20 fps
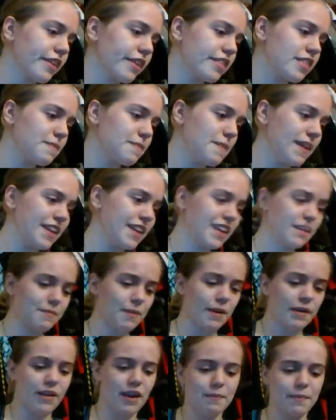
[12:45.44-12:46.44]
Speaking of
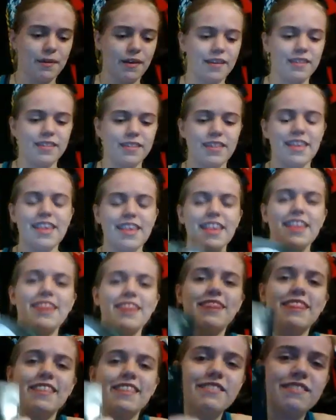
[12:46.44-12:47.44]
my grandma,
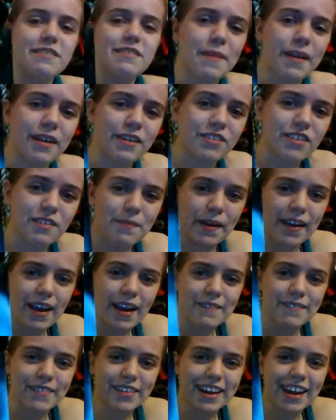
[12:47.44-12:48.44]
this is a picture of my
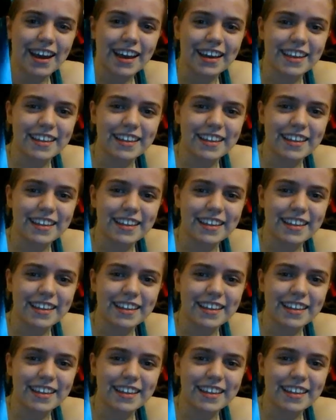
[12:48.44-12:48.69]
grandma and I.